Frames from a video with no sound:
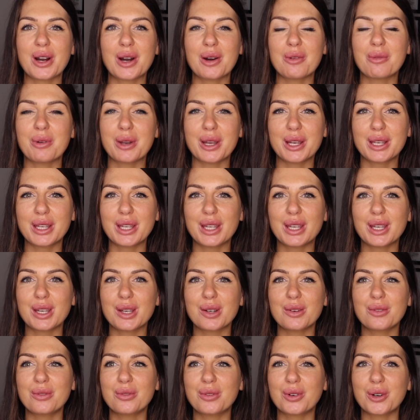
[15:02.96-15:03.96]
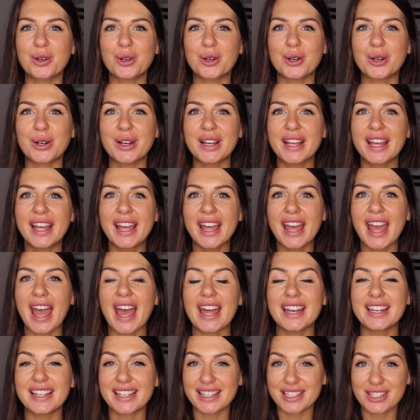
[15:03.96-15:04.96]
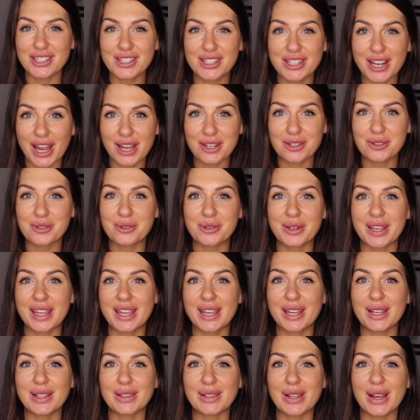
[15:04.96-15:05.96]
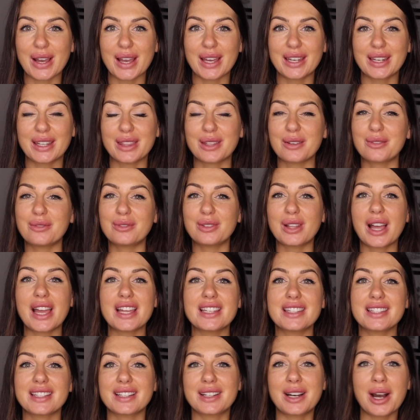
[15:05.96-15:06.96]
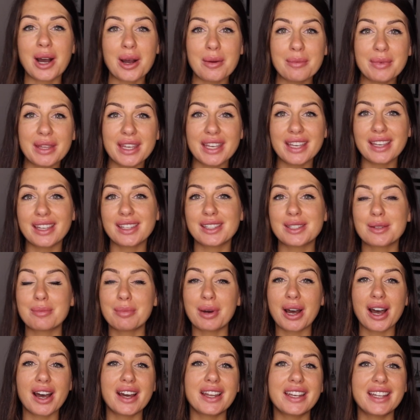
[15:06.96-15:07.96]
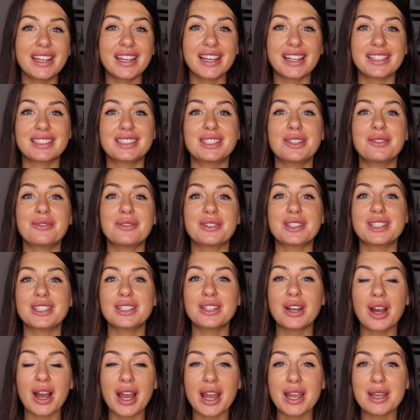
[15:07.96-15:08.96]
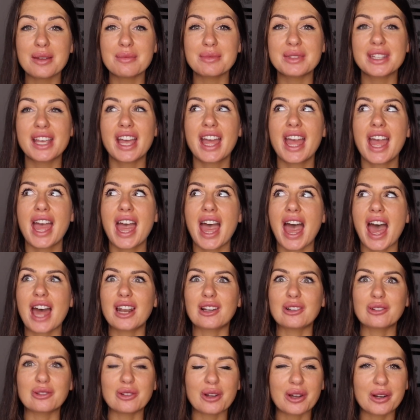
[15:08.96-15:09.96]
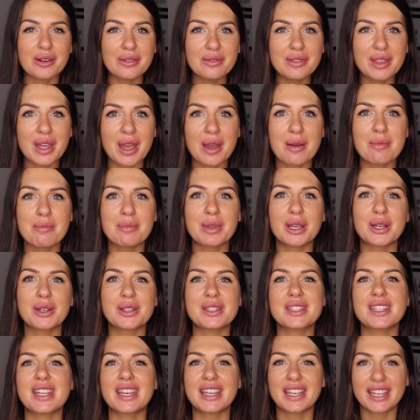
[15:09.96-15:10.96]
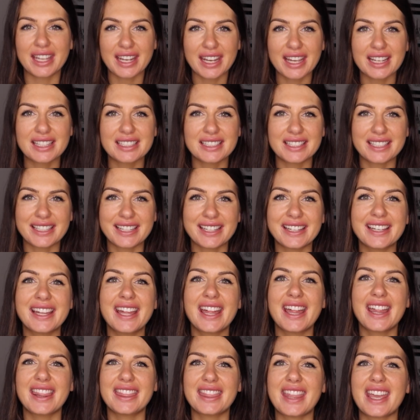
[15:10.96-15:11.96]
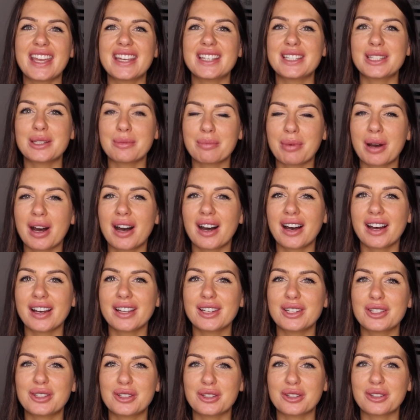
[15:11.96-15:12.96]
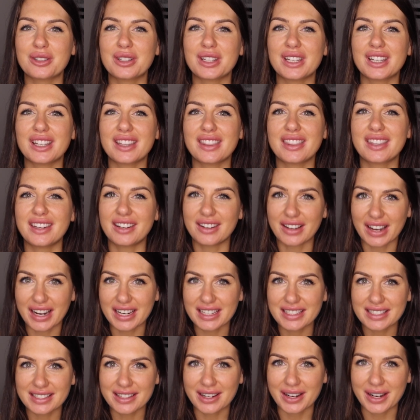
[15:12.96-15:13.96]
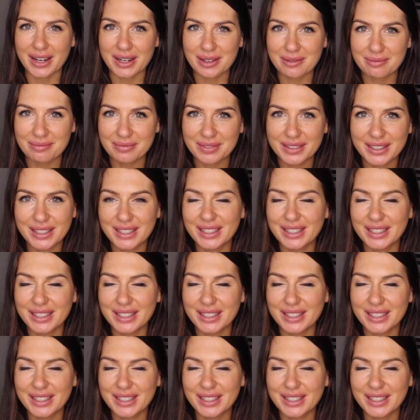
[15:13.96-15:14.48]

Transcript: are working for an international airline and the flights are coming and departing at different times. And a lot of them, because they're connecting, they depart during the nighttime.